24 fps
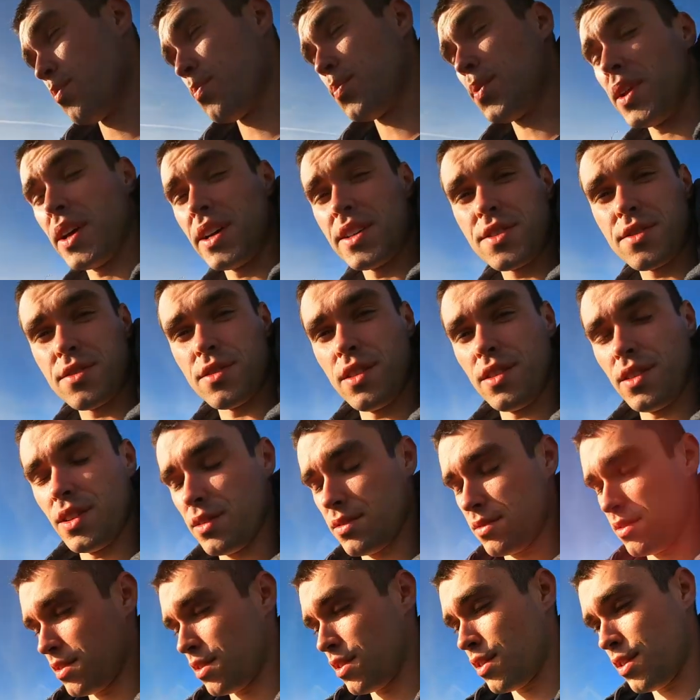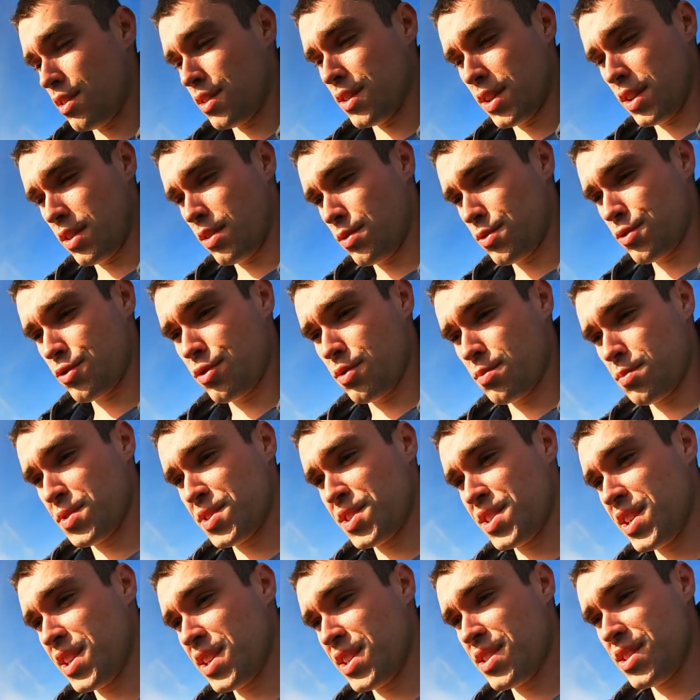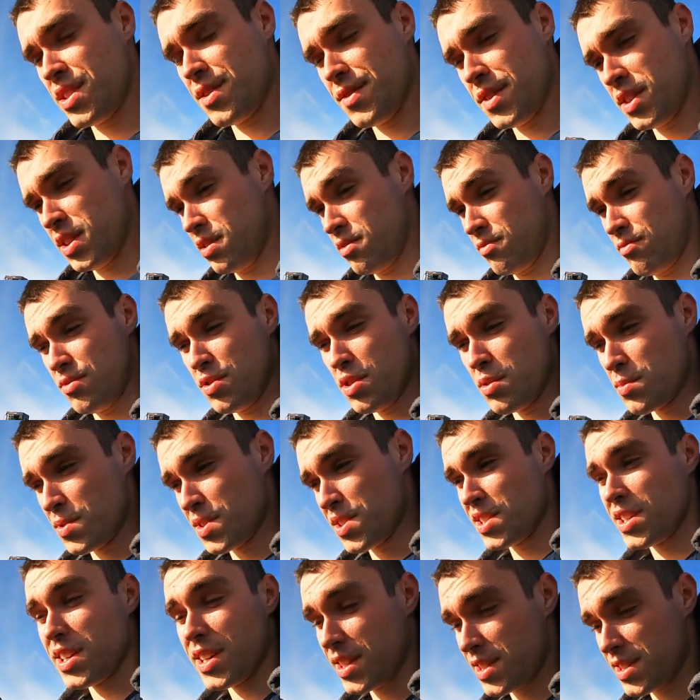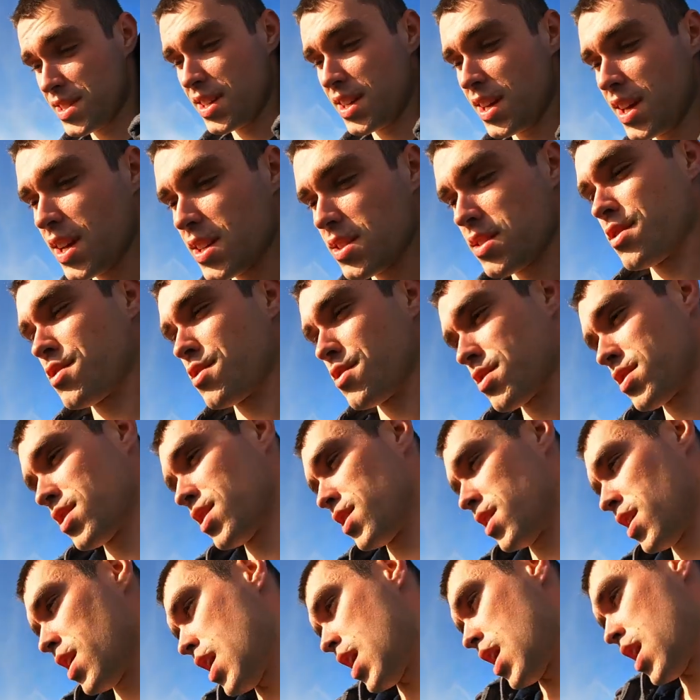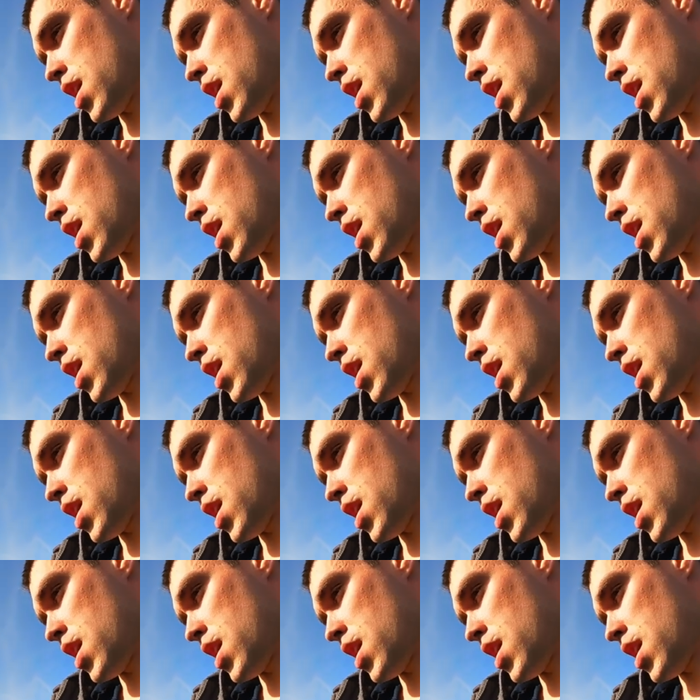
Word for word: applies to all, all the old school Mercedes even new Mercedes I guess I should say